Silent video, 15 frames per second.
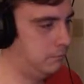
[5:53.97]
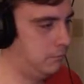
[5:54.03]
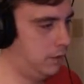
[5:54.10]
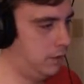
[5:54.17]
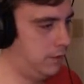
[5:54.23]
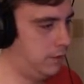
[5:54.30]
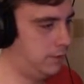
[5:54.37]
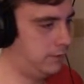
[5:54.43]

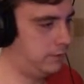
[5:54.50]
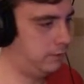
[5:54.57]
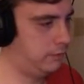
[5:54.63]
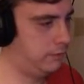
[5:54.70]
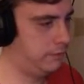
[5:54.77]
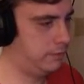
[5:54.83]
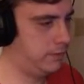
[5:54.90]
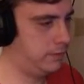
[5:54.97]
Man, that's their
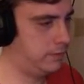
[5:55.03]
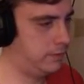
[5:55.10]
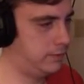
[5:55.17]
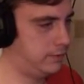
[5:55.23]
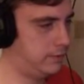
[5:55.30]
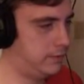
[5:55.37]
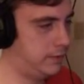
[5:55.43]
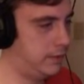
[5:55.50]
own
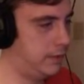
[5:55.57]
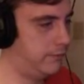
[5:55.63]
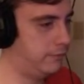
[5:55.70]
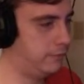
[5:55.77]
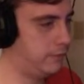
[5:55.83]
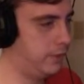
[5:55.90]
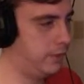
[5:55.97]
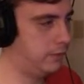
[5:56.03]
business and stuff.
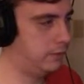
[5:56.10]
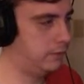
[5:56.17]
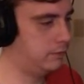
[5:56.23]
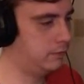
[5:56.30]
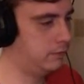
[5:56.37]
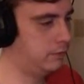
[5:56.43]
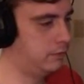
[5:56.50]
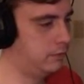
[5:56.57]
I'm not
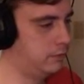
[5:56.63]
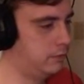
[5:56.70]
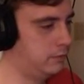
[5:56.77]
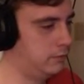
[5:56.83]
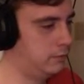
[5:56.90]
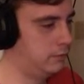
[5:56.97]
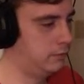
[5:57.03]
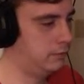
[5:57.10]

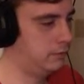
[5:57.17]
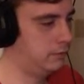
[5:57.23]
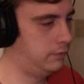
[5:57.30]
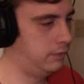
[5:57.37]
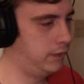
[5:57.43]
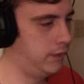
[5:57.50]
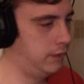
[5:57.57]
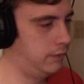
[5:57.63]

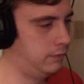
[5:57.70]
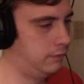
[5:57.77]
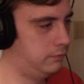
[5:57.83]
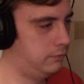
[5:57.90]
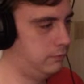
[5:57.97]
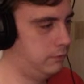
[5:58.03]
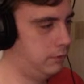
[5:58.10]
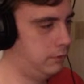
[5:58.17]
saying
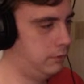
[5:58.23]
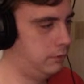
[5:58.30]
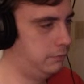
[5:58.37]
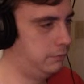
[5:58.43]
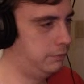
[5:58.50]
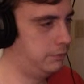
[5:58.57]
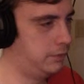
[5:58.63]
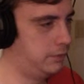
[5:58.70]

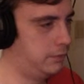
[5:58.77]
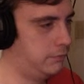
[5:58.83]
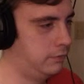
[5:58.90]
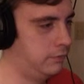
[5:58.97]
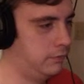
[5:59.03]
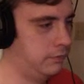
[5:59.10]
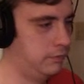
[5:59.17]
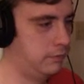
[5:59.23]
no, but
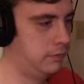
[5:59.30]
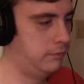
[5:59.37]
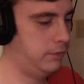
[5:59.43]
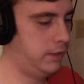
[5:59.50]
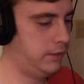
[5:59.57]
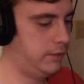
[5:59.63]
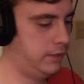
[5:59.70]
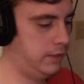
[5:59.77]

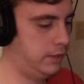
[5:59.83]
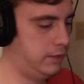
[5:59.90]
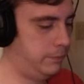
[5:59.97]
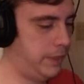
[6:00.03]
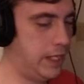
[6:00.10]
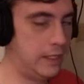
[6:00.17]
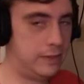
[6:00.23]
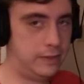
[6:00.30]
I'm not saying it's a
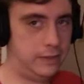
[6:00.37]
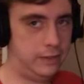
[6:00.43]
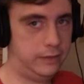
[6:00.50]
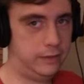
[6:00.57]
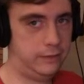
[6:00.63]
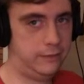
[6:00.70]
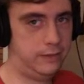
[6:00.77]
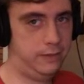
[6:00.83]
bad
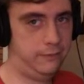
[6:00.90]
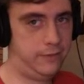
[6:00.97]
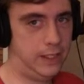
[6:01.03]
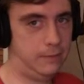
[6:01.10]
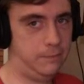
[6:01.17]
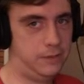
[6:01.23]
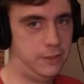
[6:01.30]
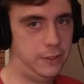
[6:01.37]
thing. Just give
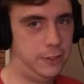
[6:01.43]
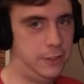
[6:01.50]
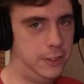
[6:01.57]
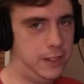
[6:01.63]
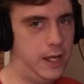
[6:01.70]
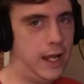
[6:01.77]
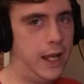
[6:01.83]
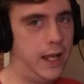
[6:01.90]
games a
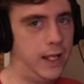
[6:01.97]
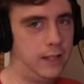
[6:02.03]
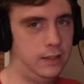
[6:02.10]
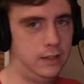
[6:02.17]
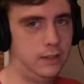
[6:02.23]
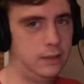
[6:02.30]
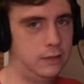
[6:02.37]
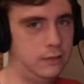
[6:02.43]
shot.
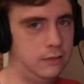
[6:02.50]
Like,